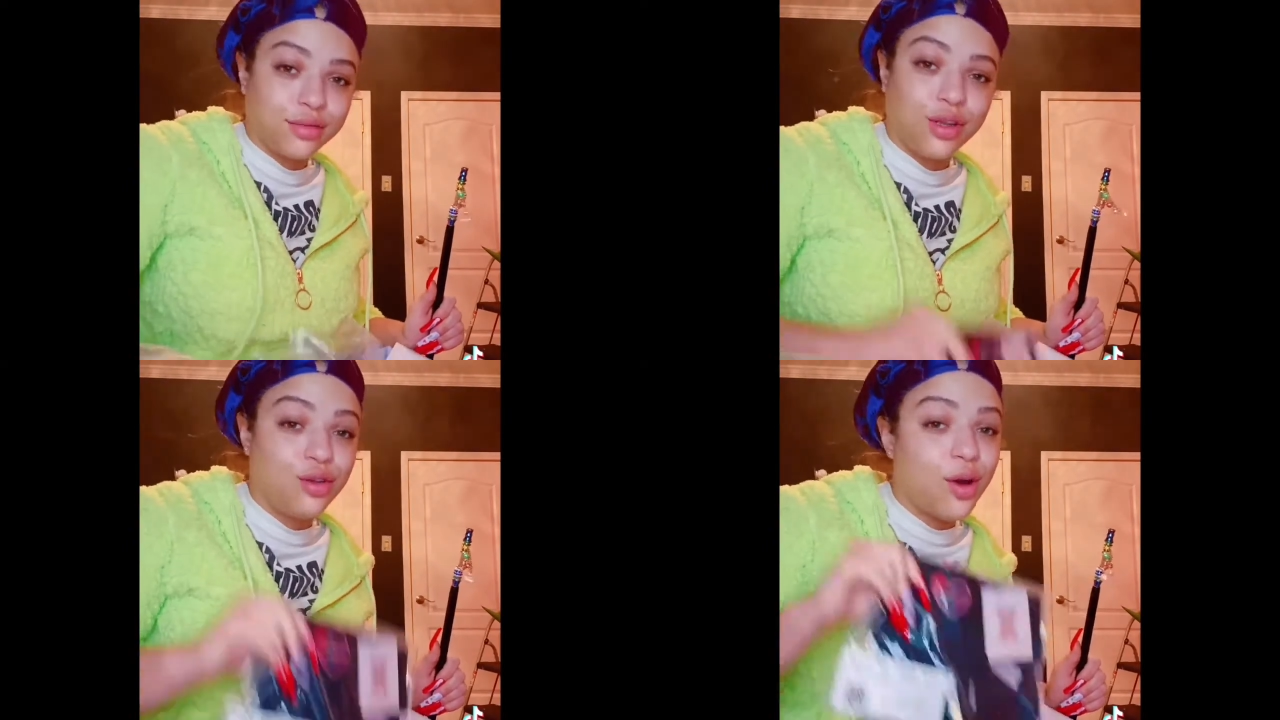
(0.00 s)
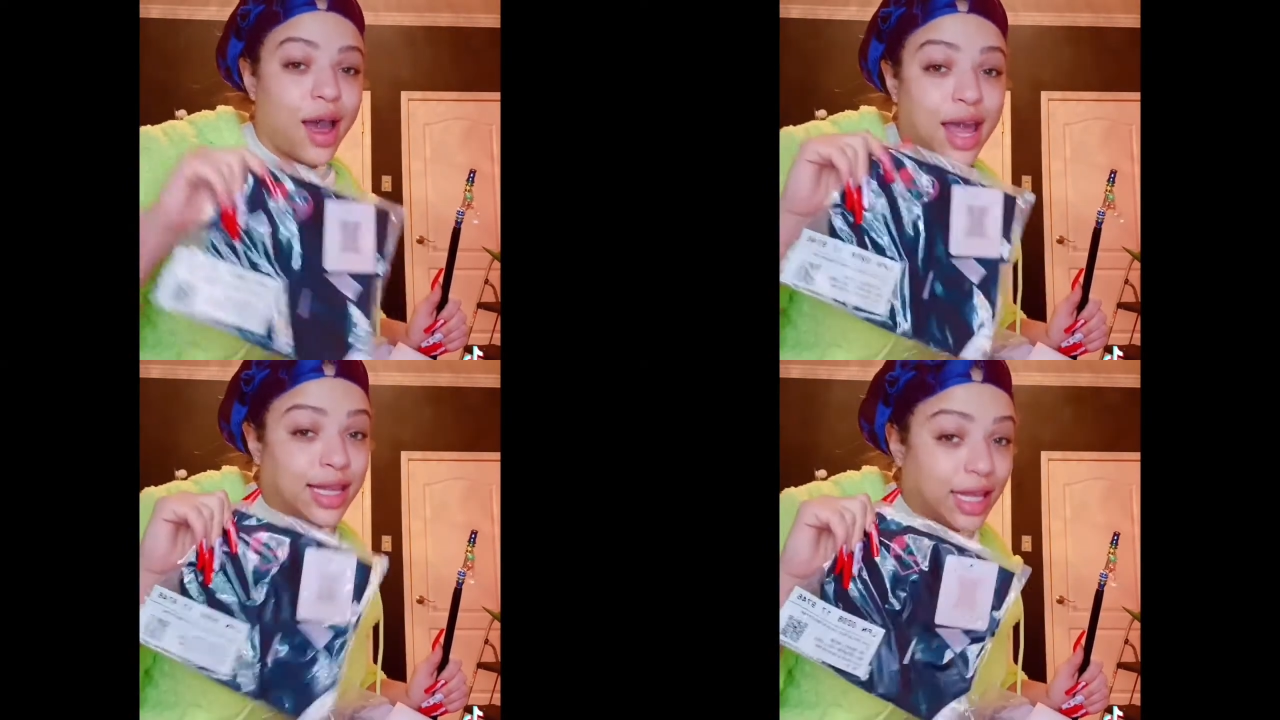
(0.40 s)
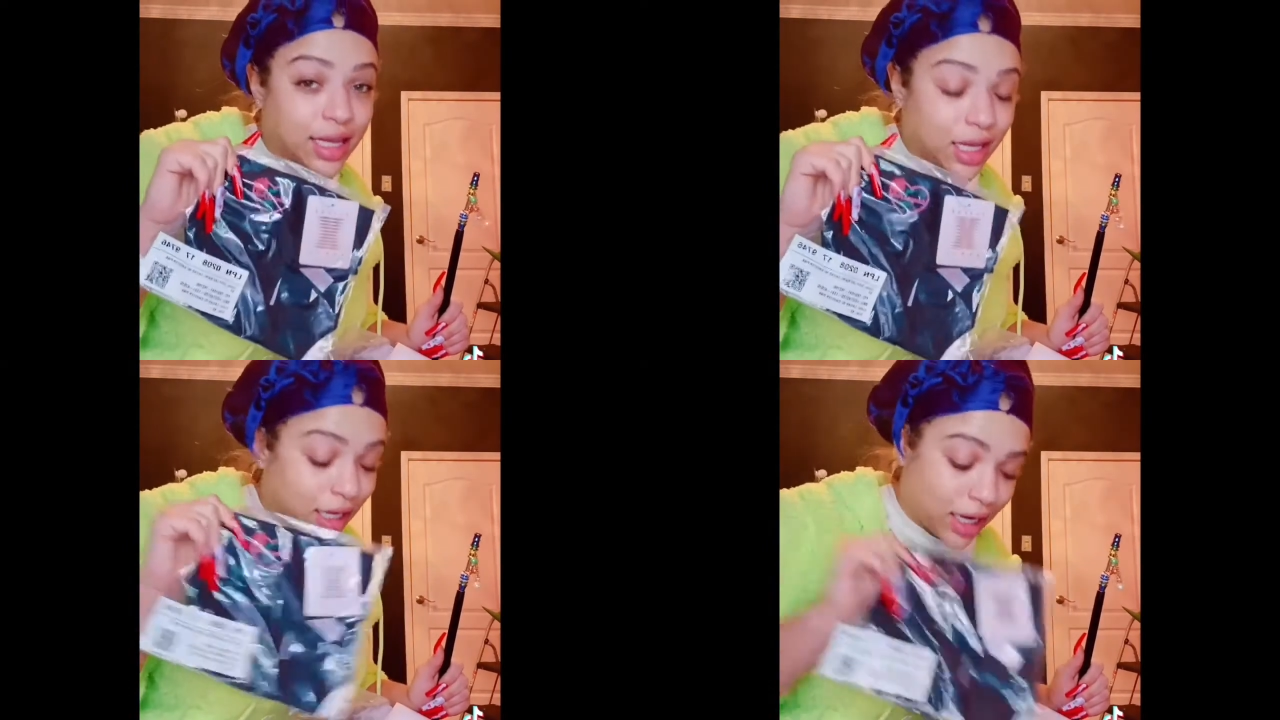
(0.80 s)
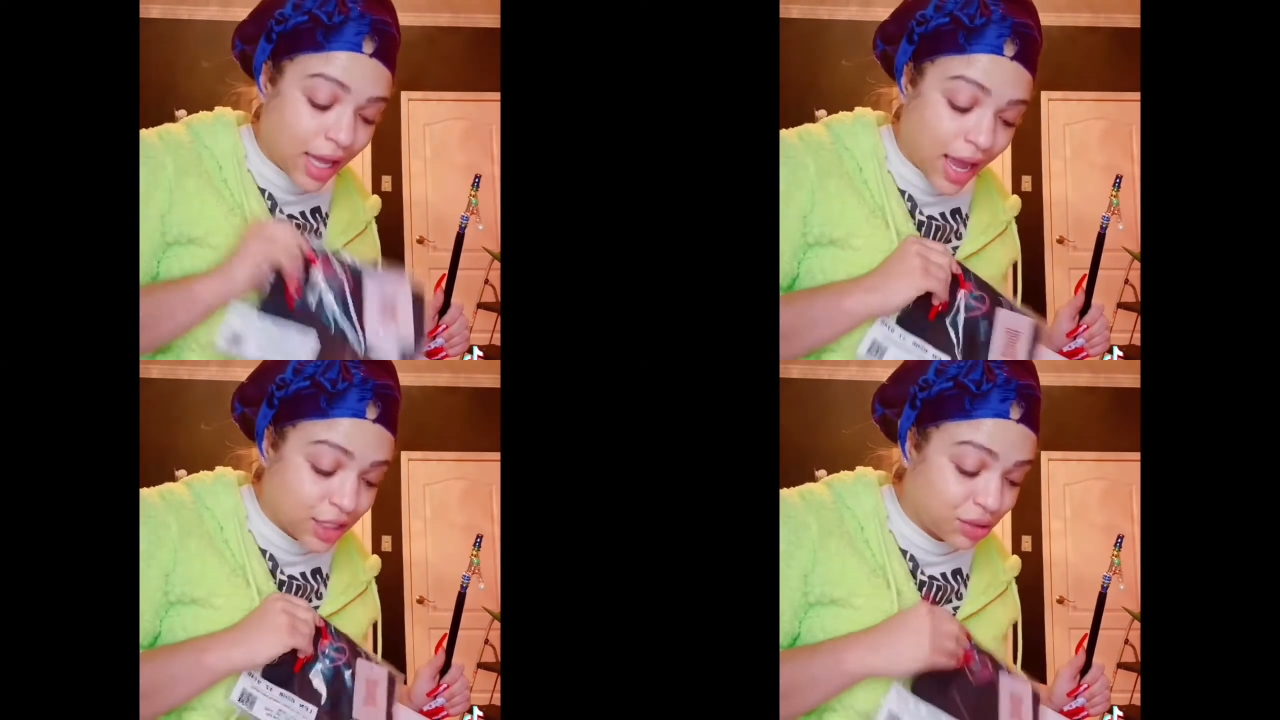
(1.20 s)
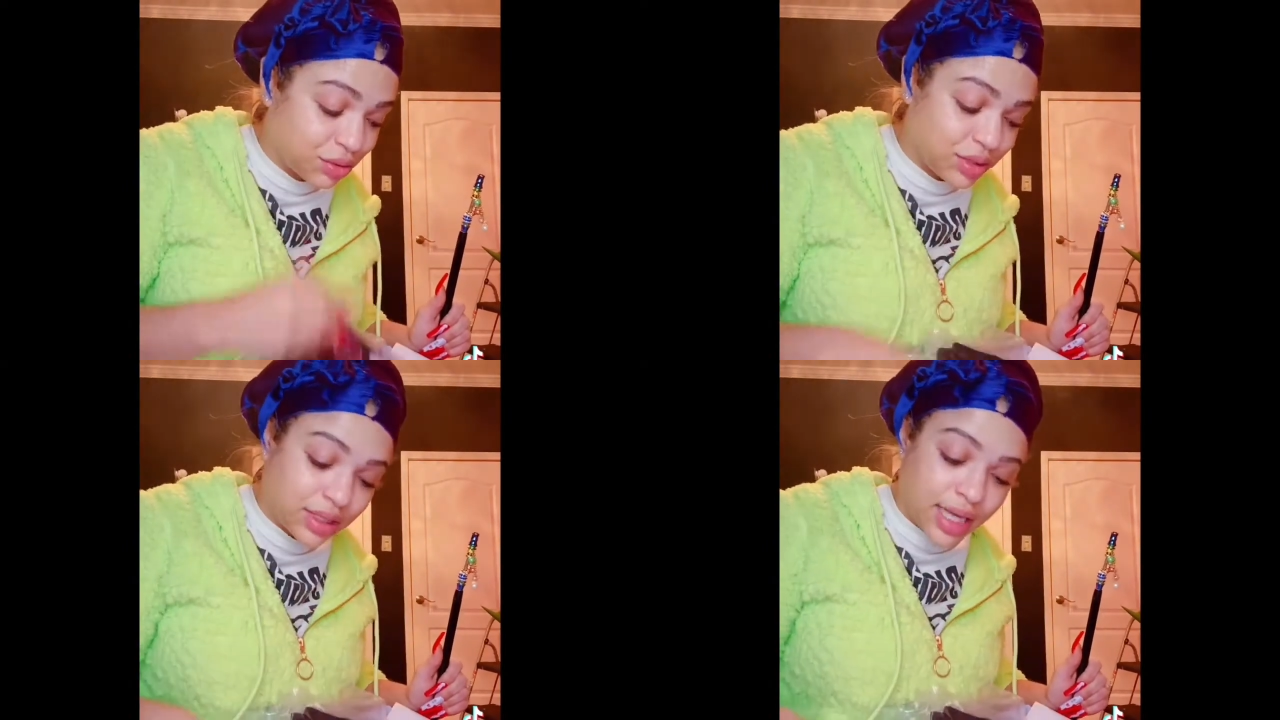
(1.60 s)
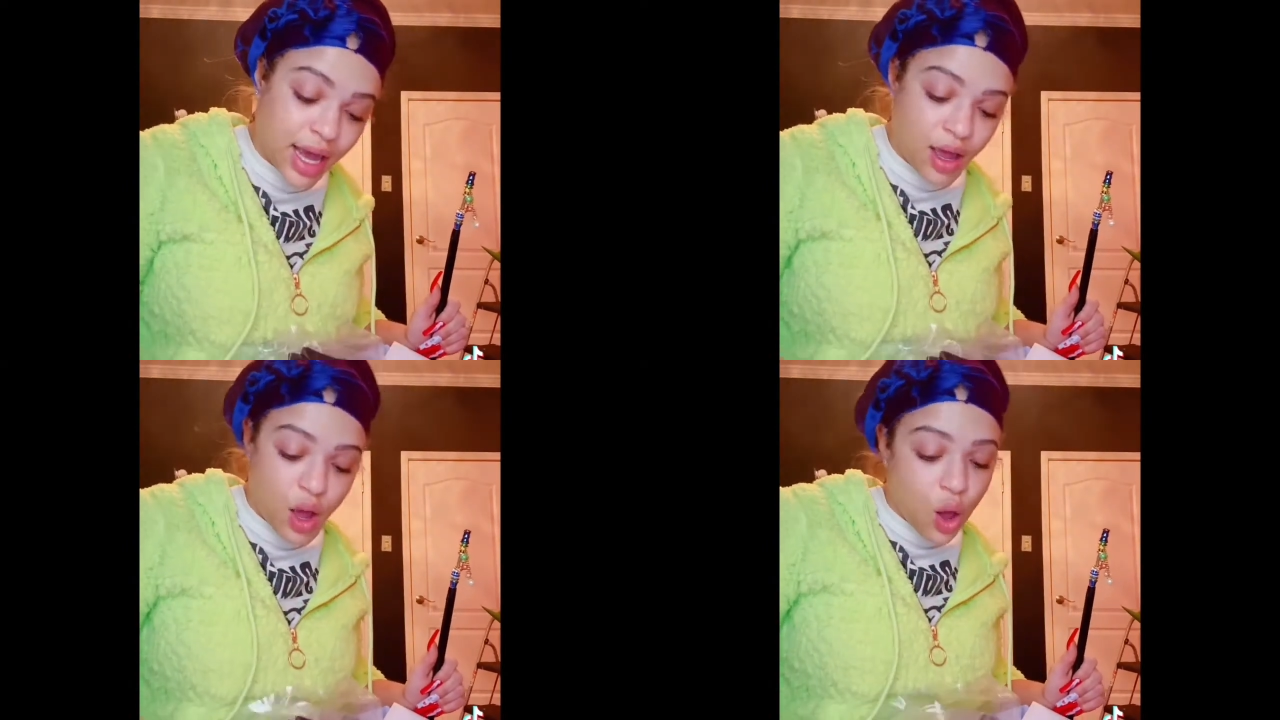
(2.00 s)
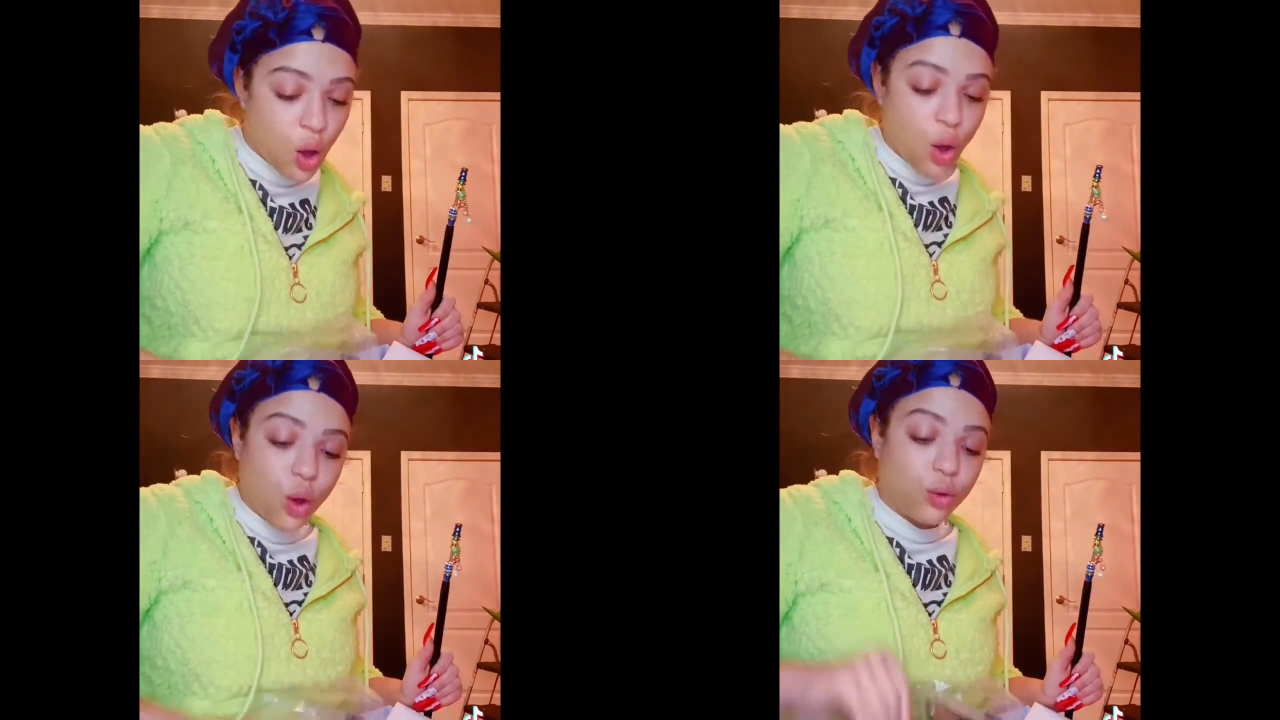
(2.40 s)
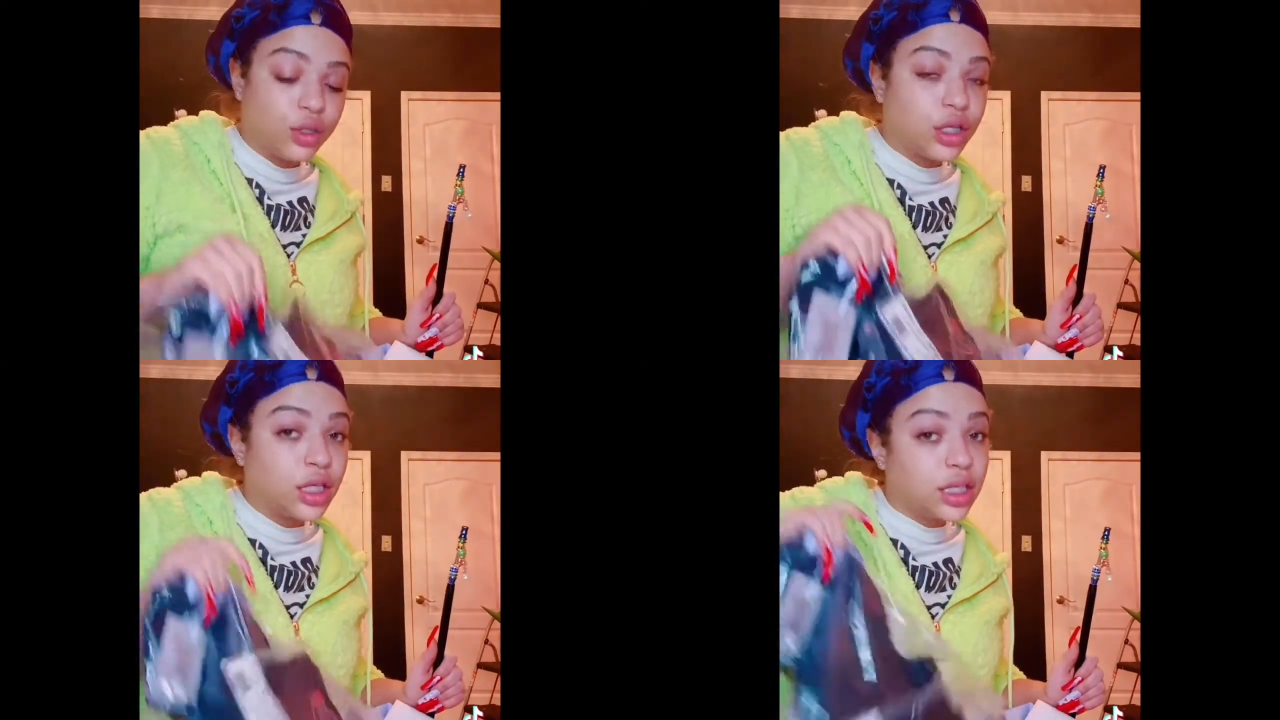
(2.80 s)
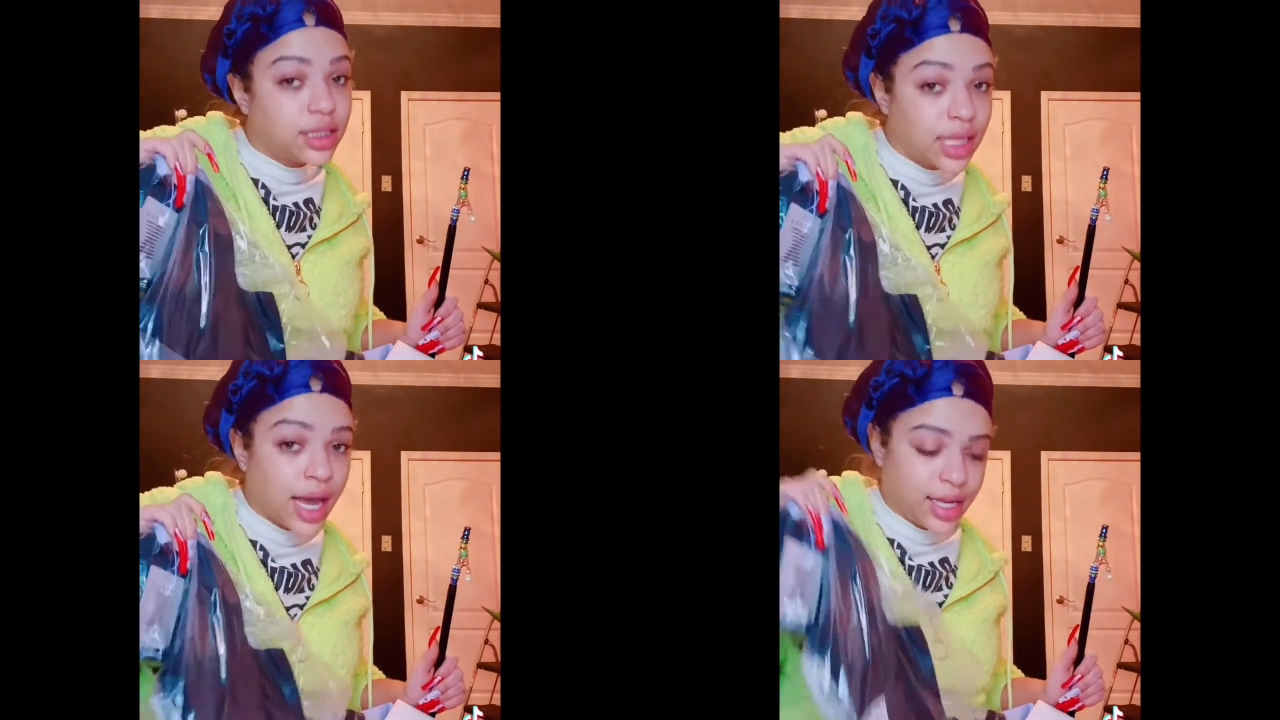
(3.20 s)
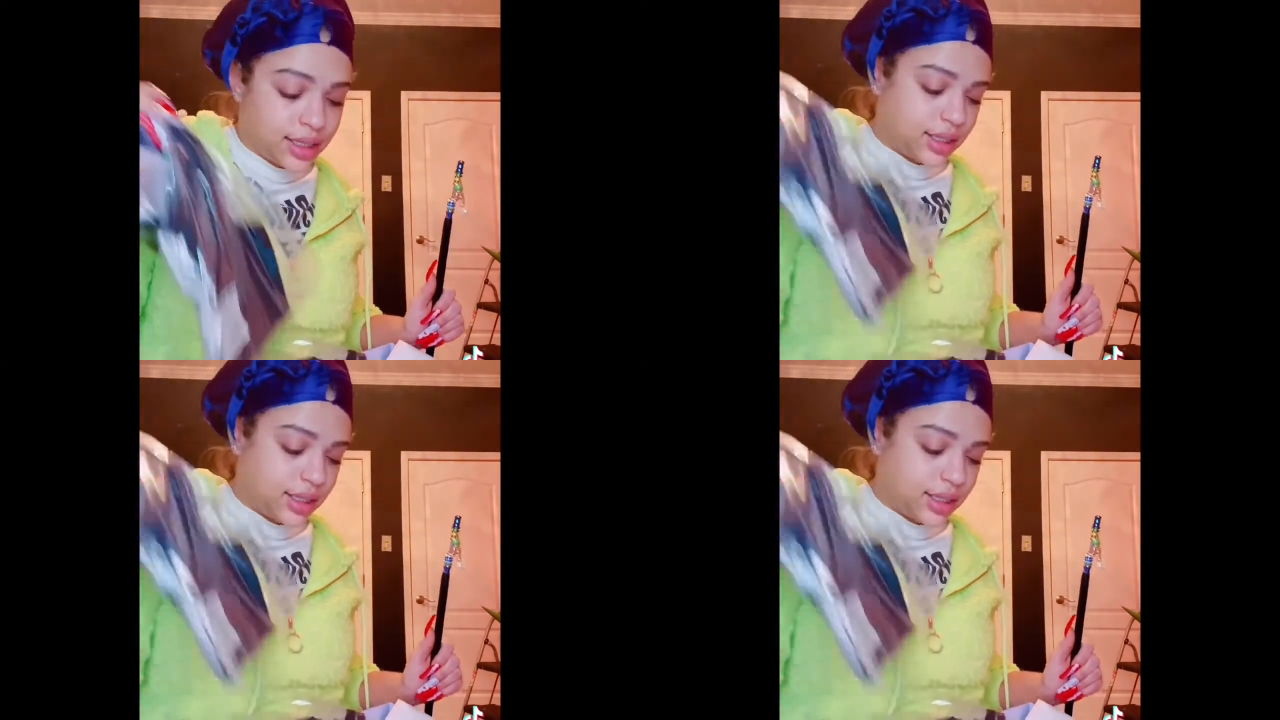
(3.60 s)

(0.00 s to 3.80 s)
You know I have to get the little casual set with the tights.